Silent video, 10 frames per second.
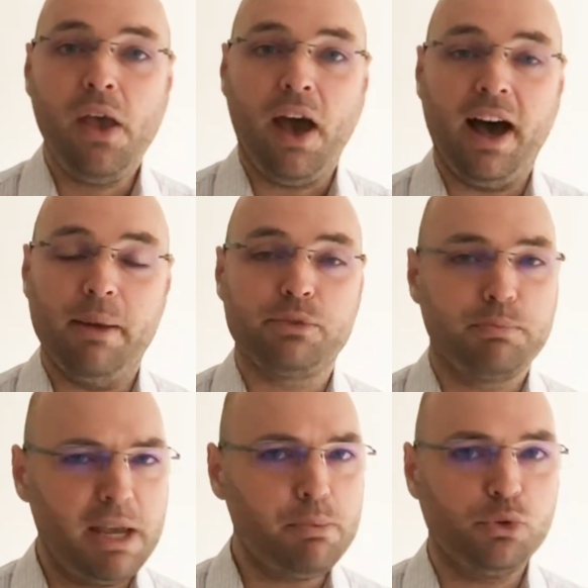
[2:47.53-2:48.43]
So
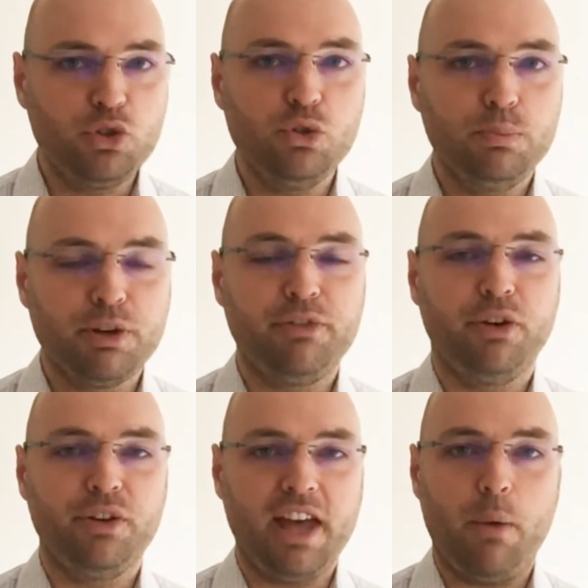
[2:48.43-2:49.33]
people do
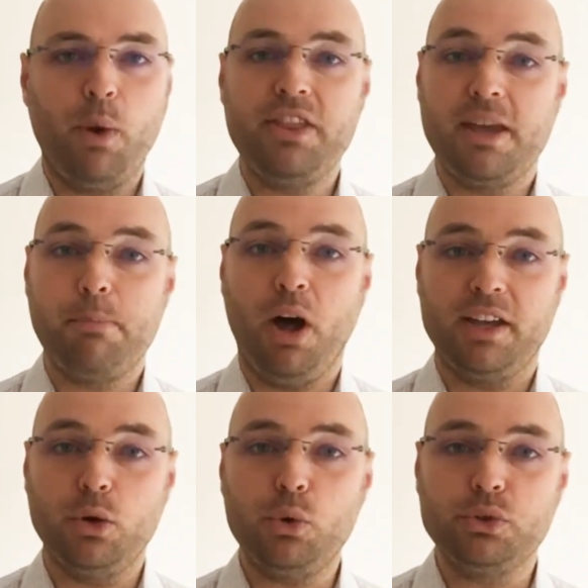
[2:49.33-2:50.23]
prefer that when they buy an
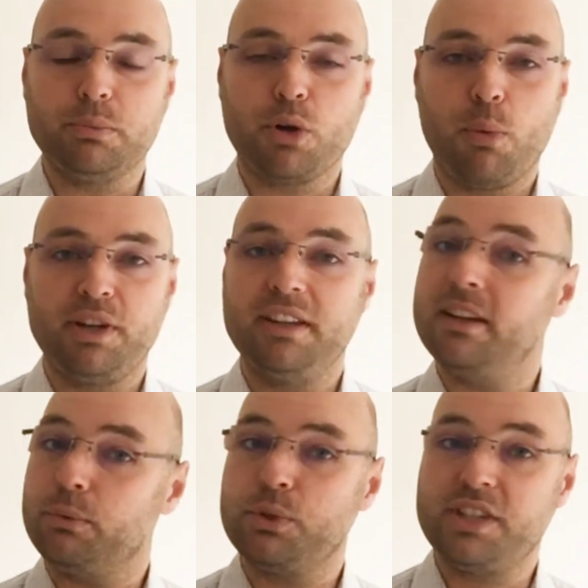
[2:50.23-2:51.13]
older property
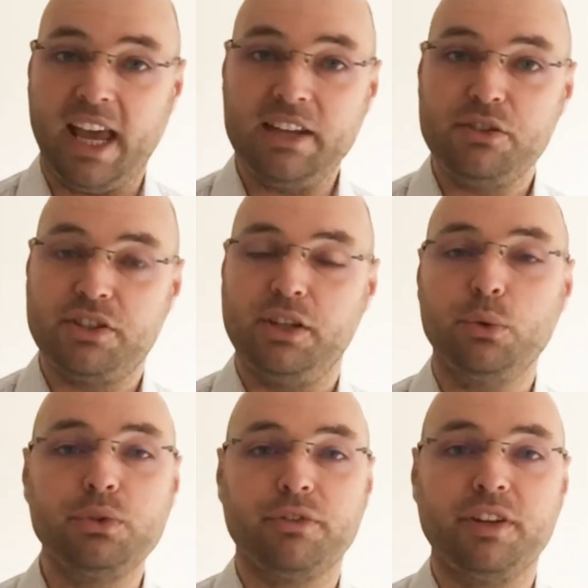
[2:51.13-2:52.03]
that retains the
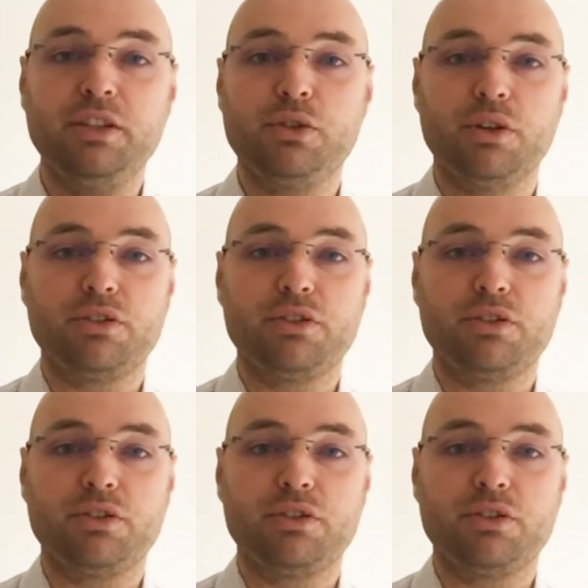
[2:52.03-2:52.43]
older features,